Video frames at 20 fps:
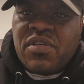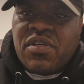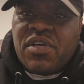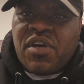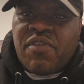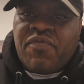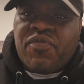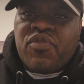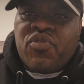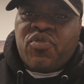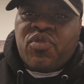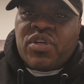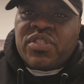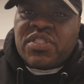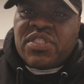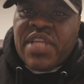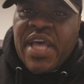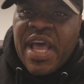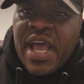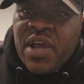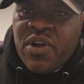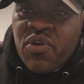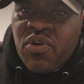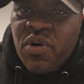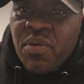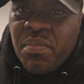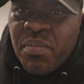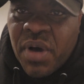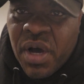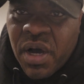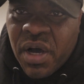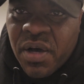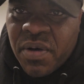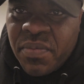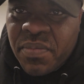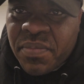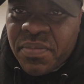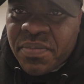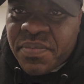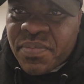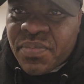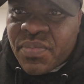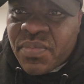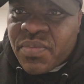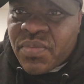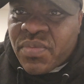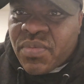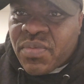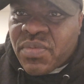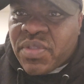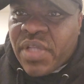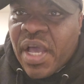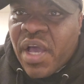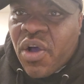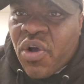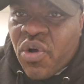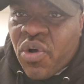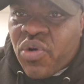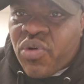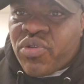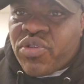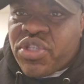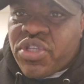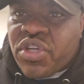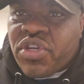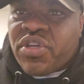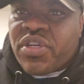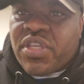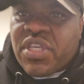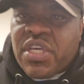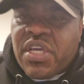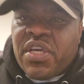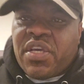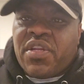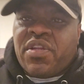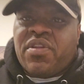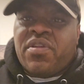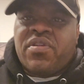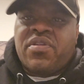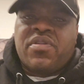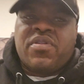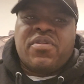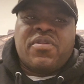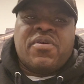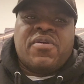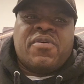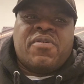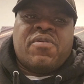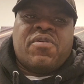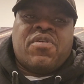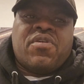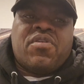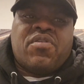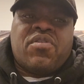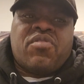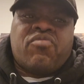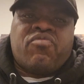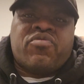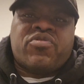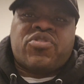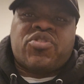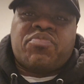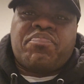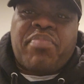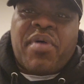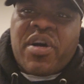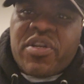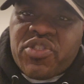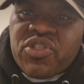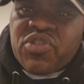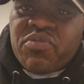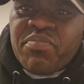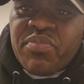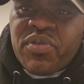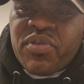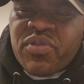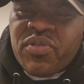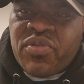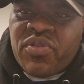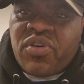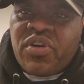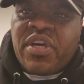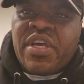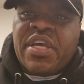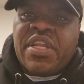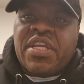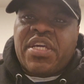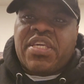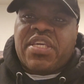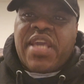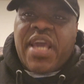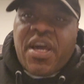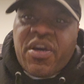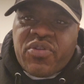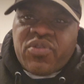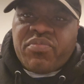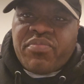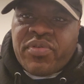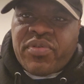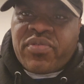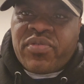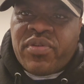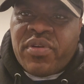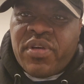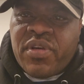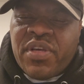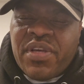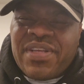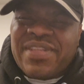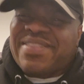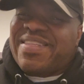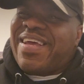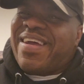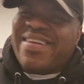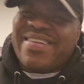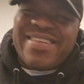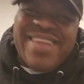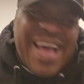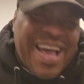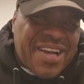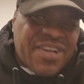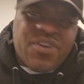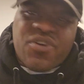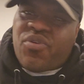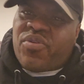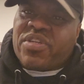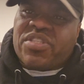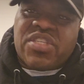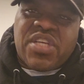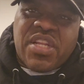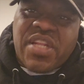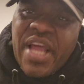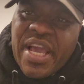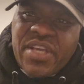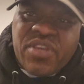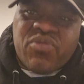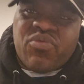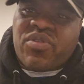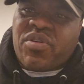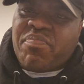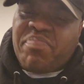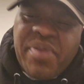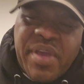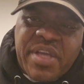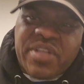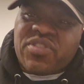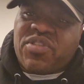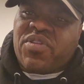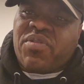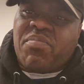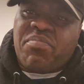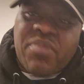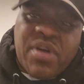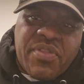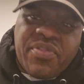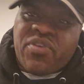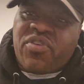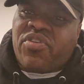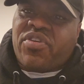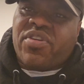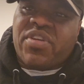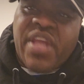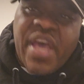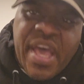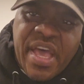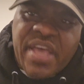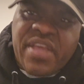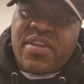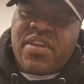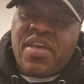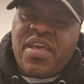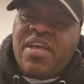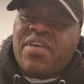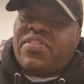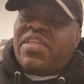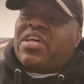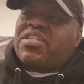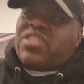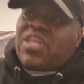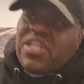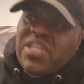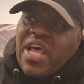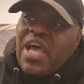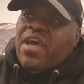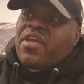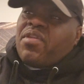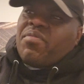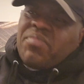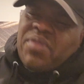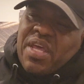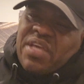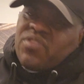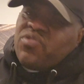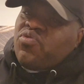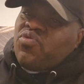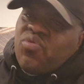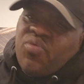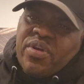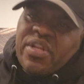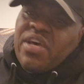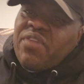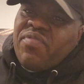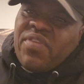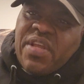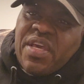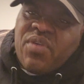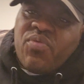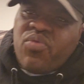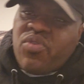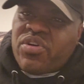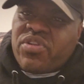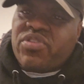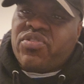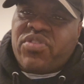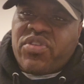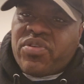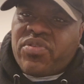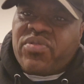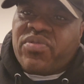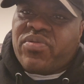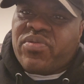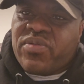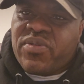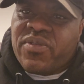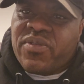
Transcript: If you a dad or a mom that holds your kid responsible and accountable, they're not going to like you compared to the mother or dad that's allowing them to do whatever they want to do.